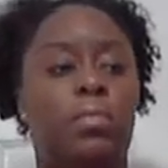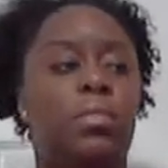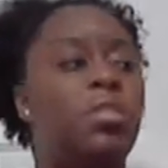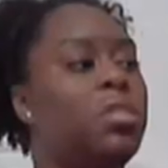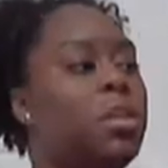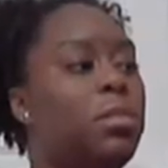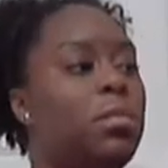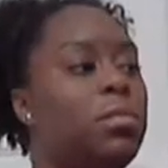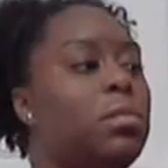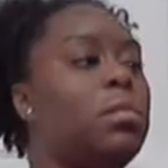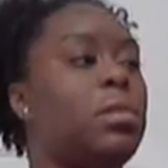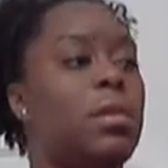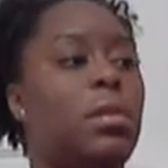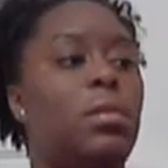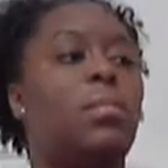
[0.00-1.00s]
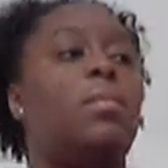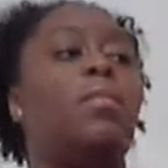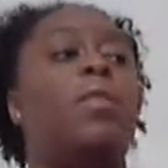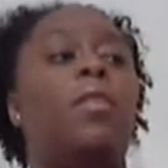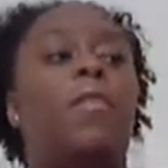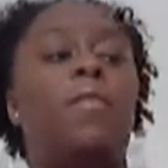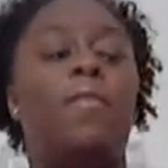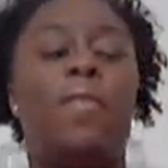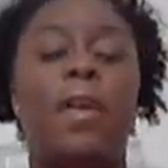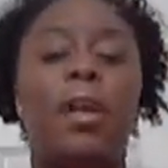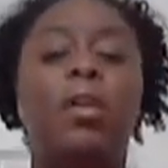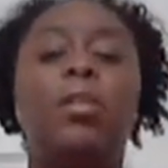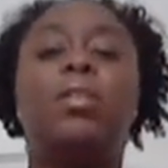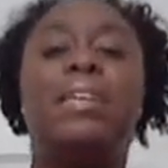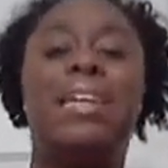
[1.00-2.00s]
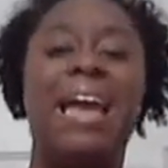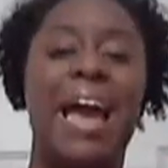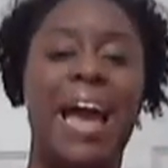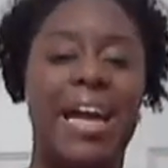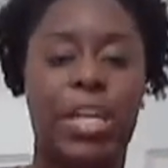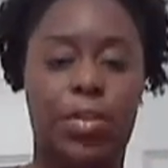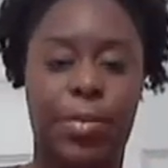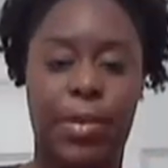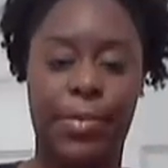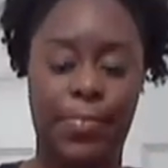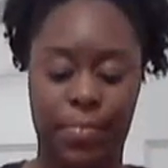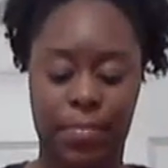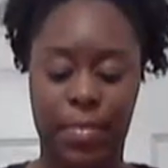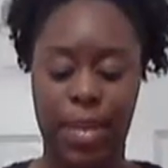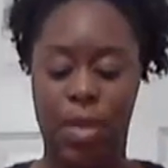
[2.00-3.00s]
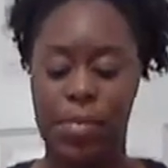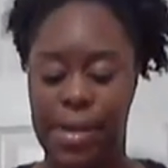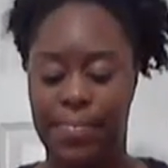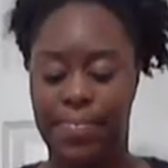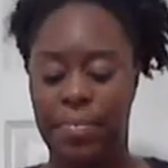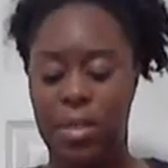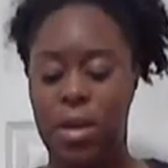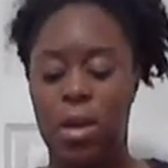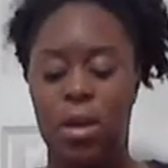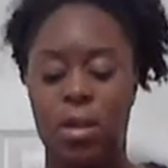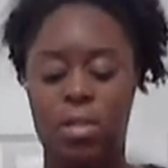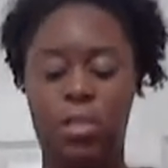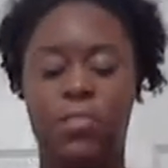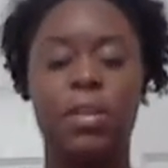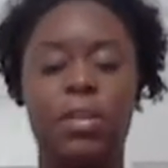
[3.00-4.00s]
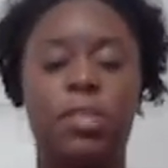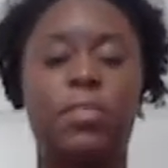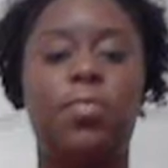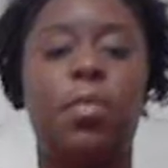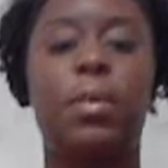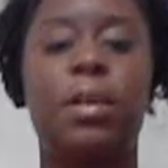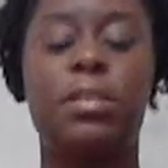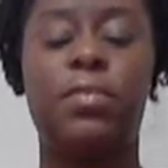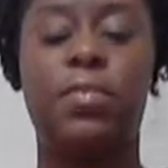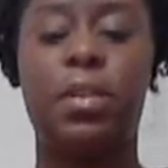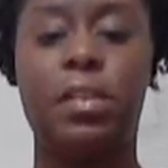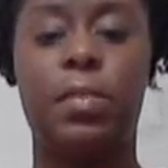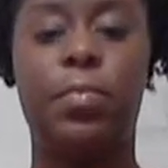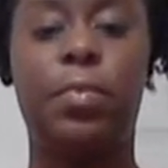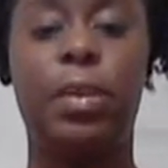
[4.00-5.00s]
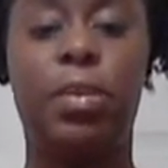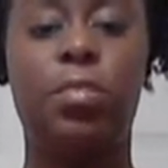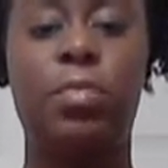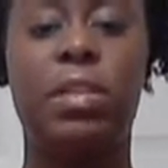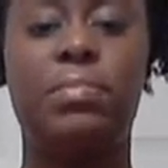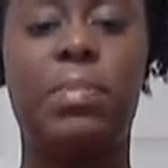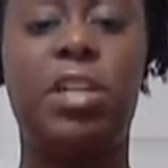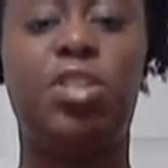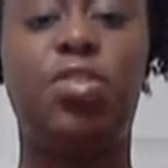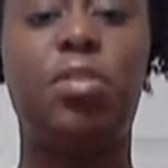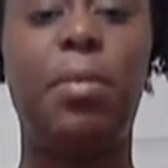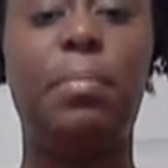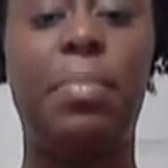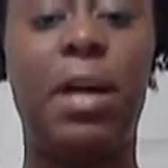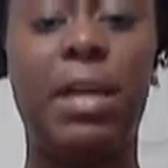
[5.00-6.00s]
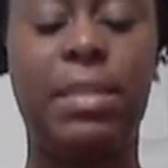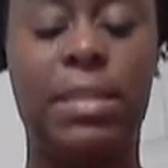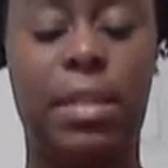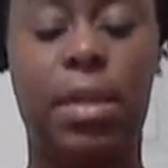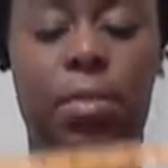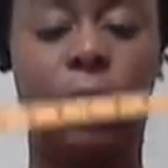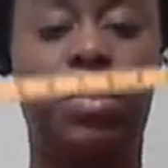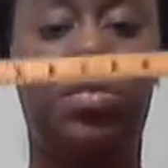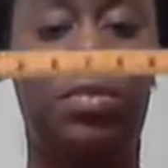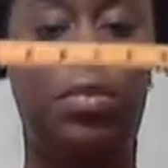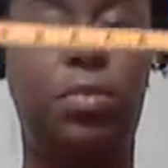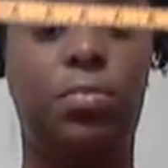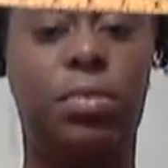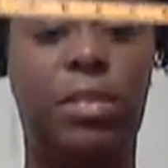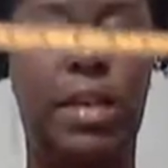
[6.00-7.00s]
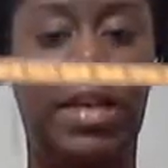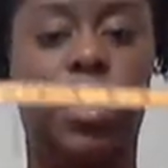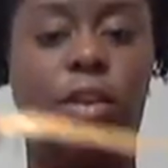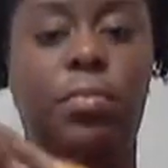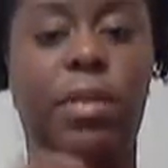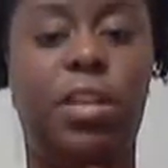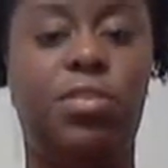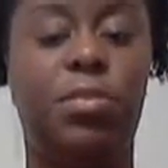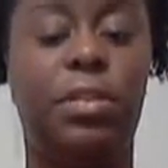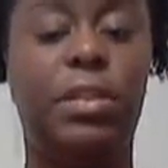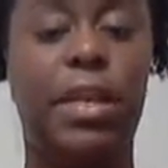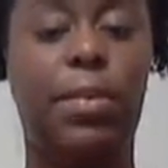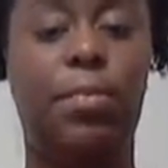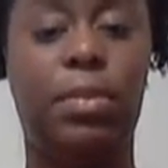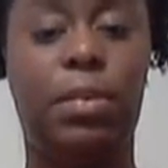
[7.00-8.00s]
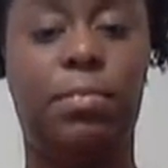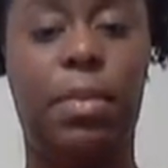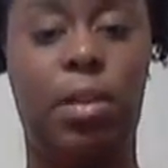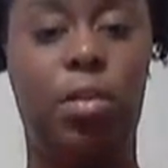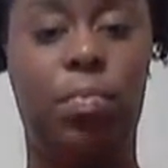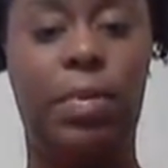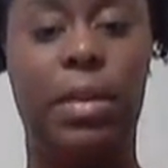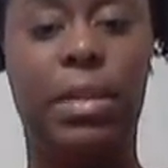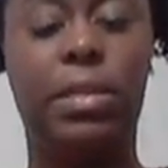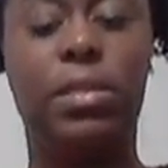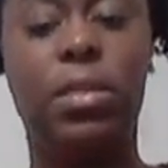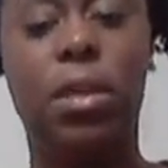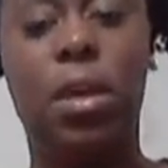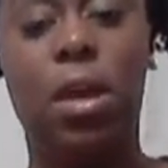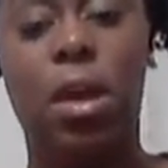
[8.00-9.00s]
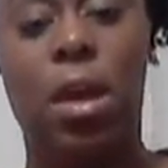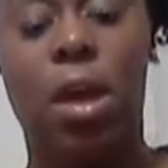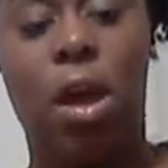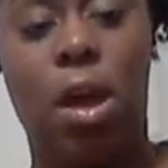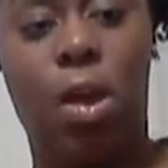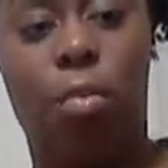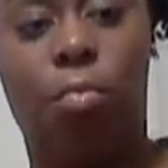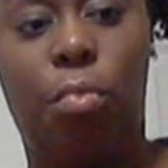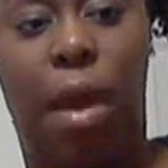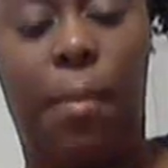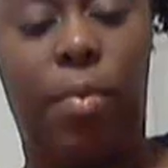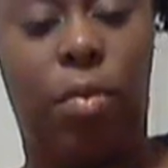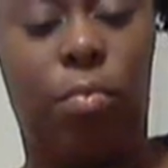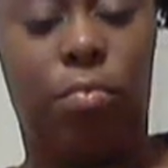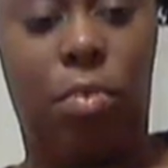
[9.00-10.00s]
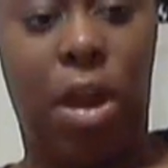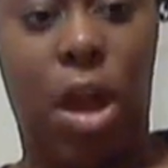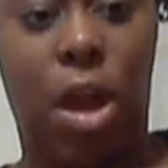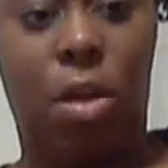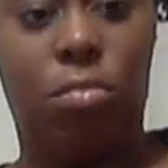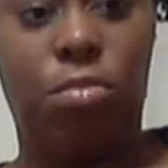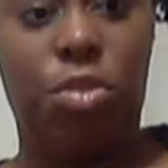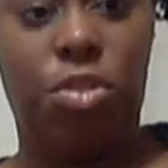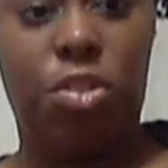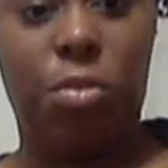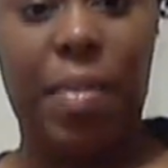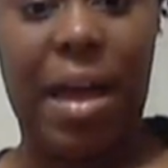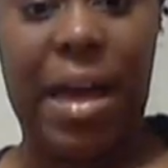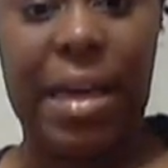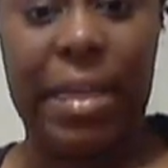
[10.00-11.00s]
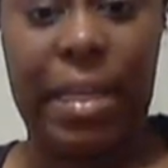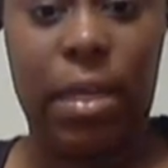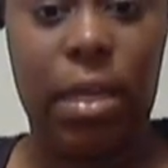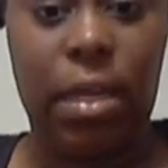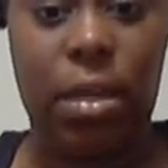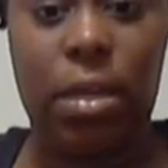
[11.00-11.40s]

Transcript: should seem fairly accurate. Okay, so first and foremost, the first thing we want to do is measure the bust. And what you want to do is take your measuring tape with the metal piece, wrap it around your body,